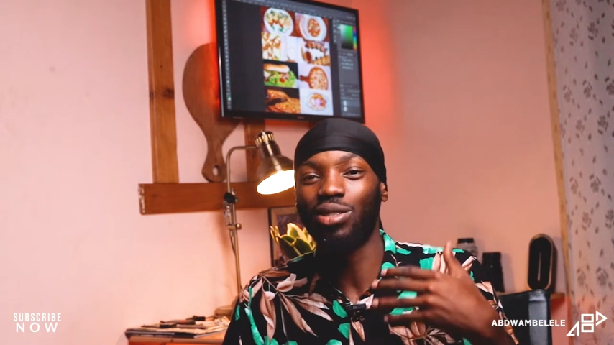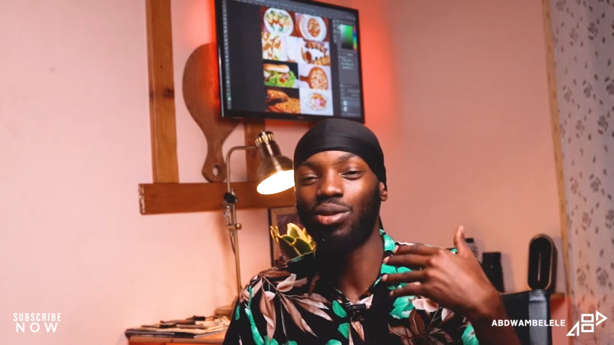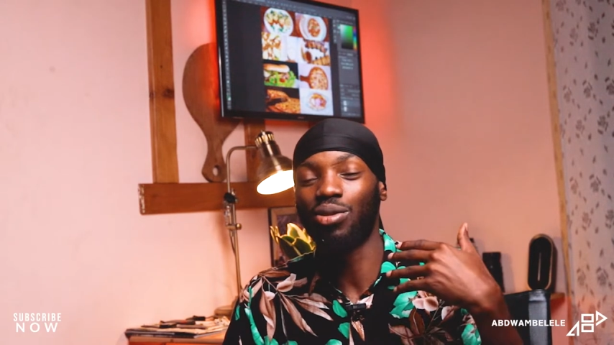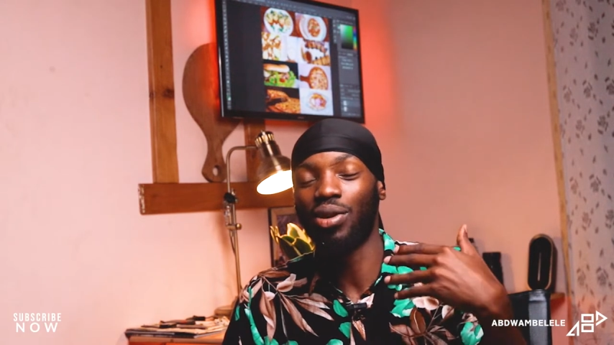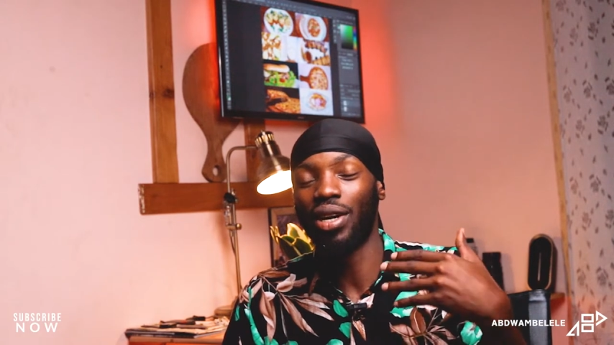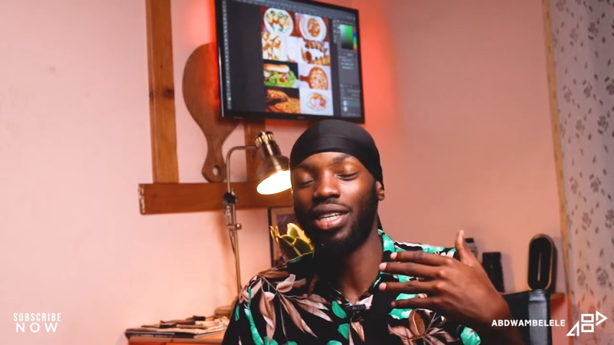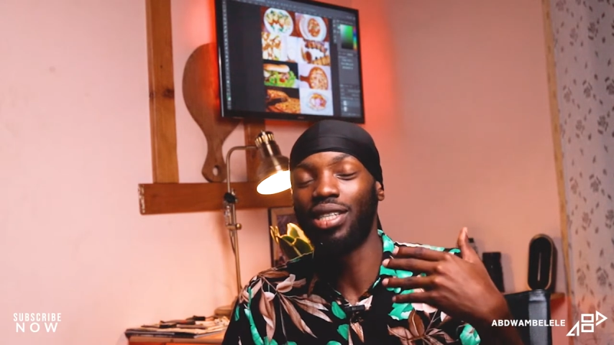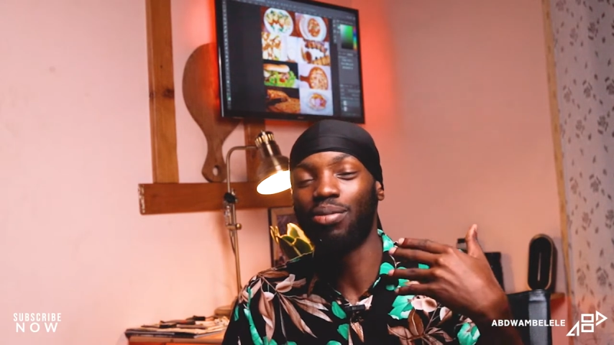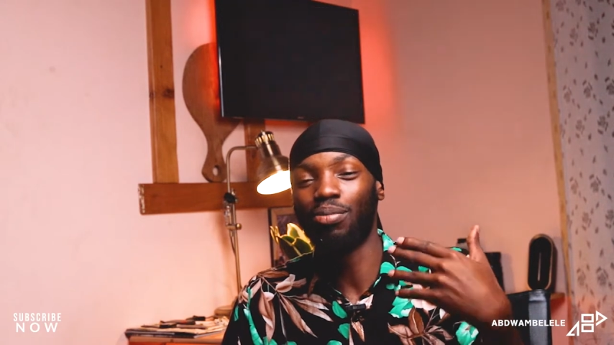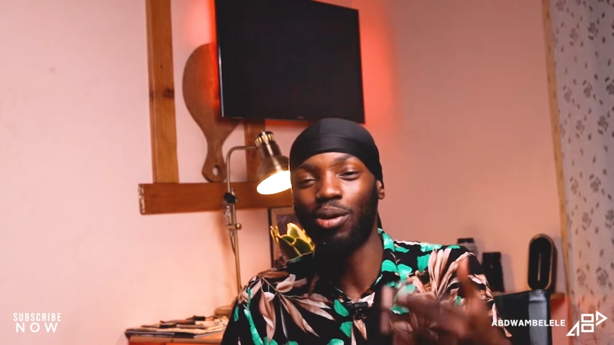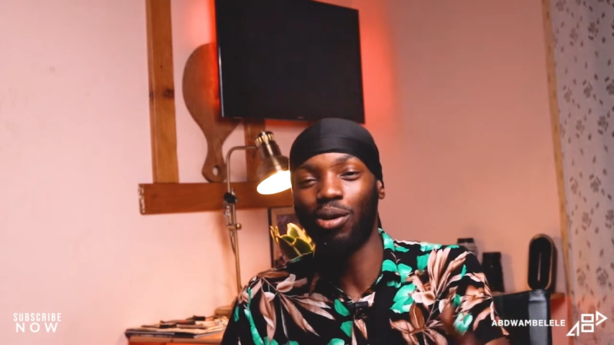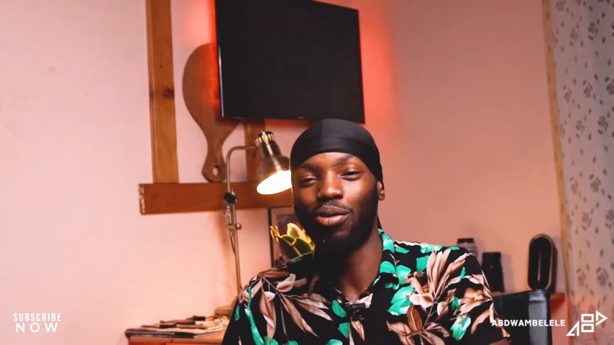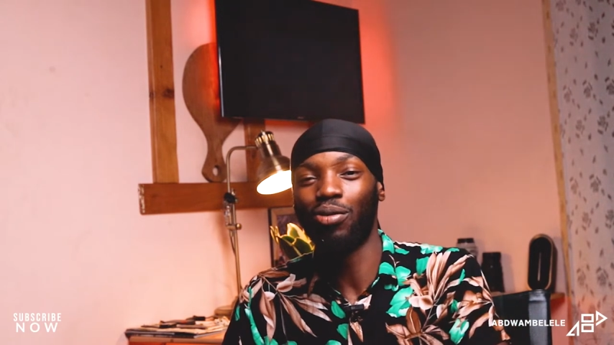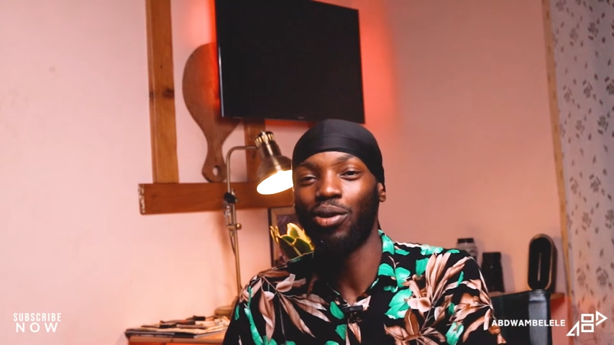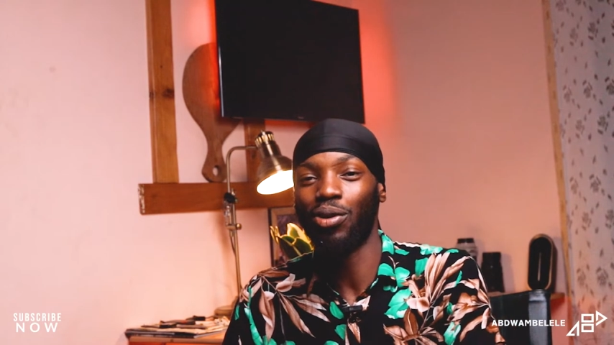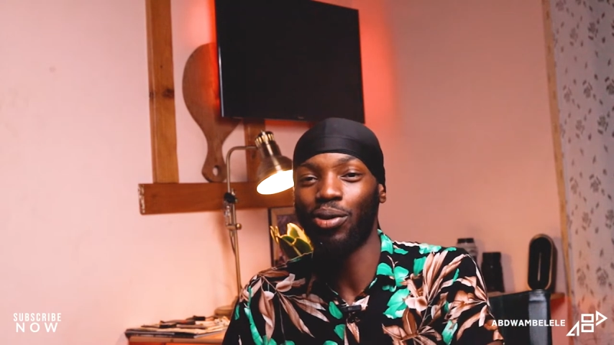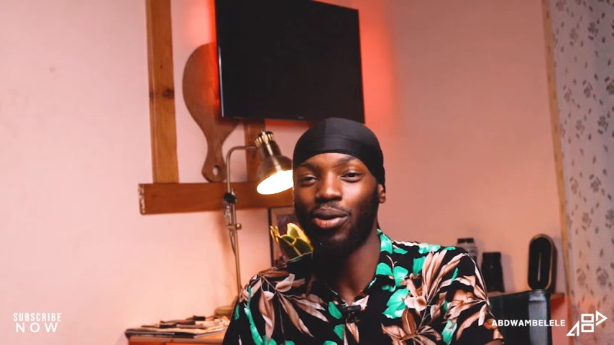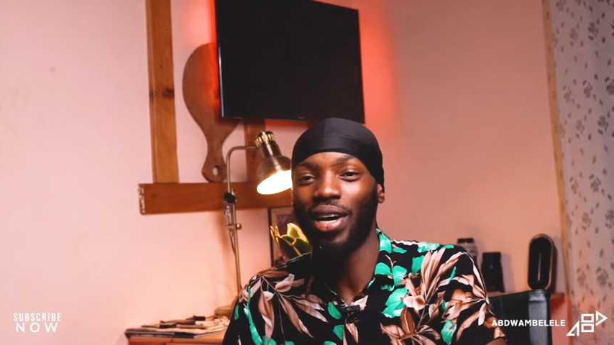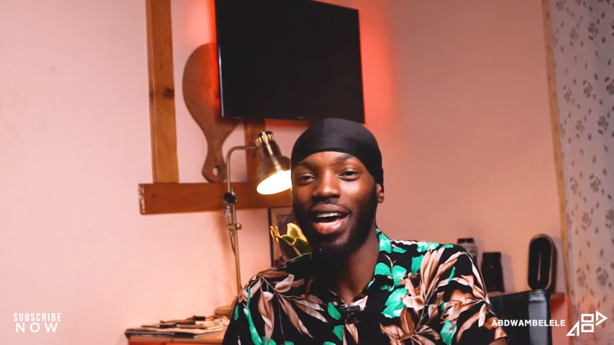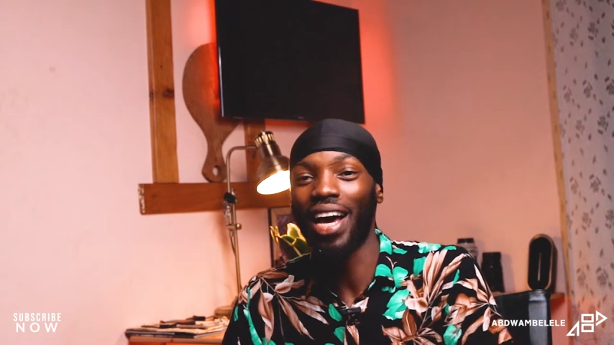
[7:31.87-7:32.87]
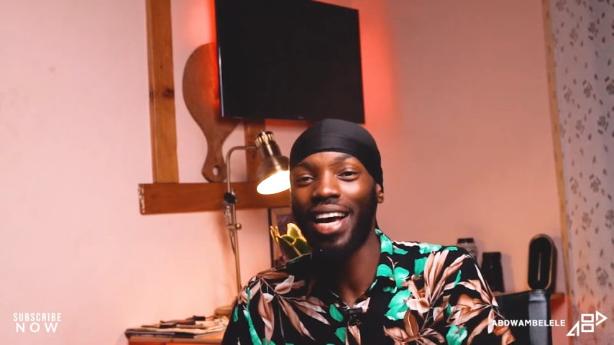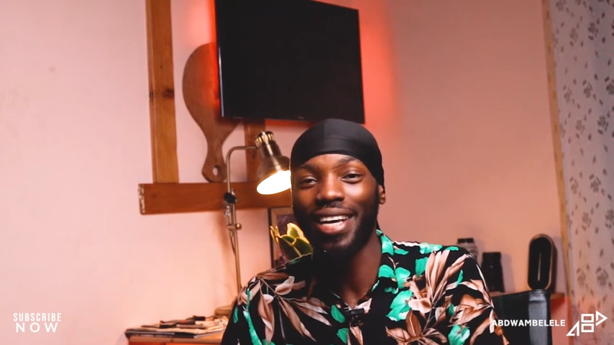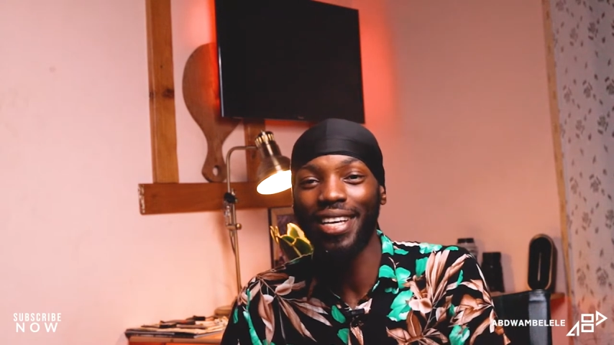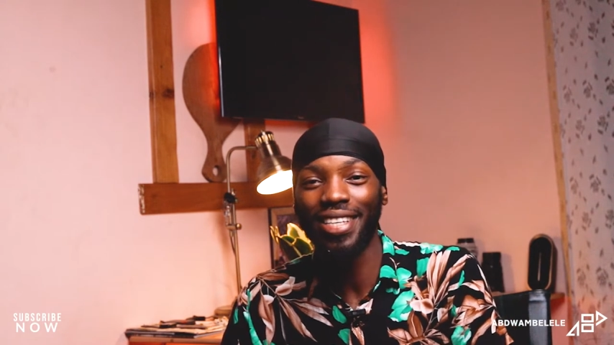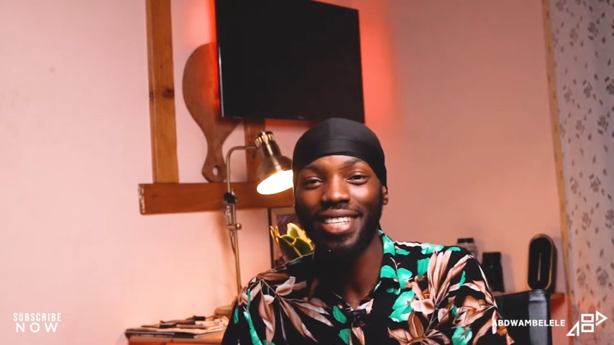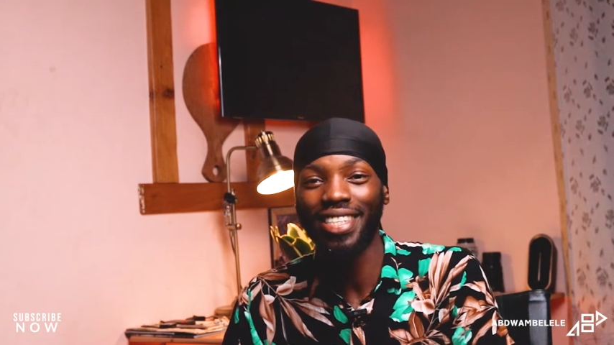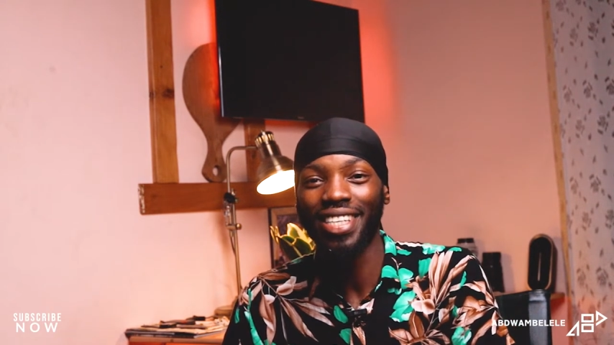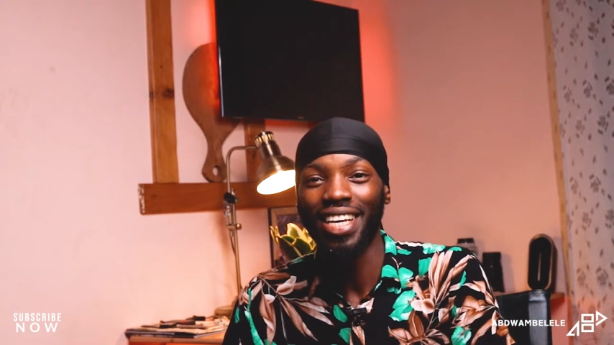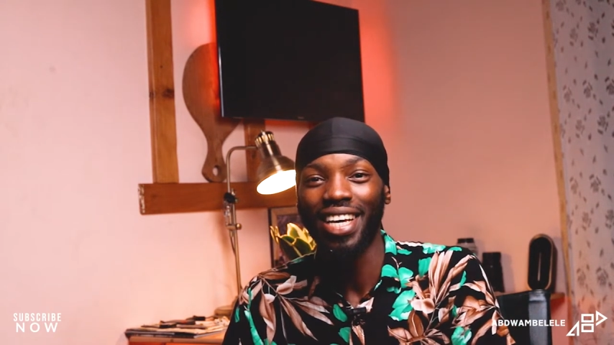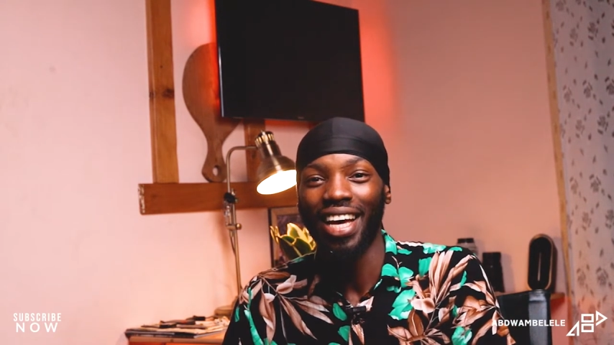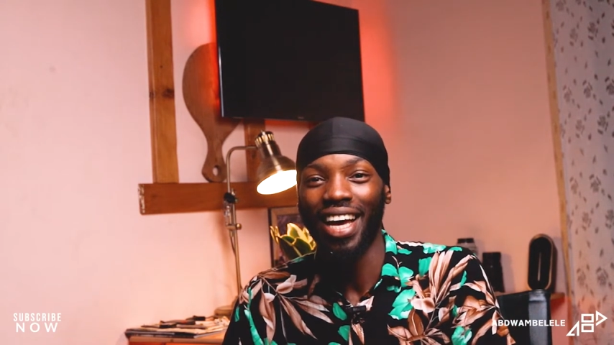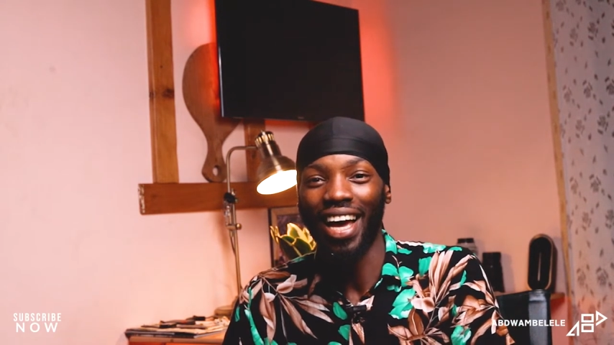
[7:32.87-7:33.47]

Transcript: to create more for you guys.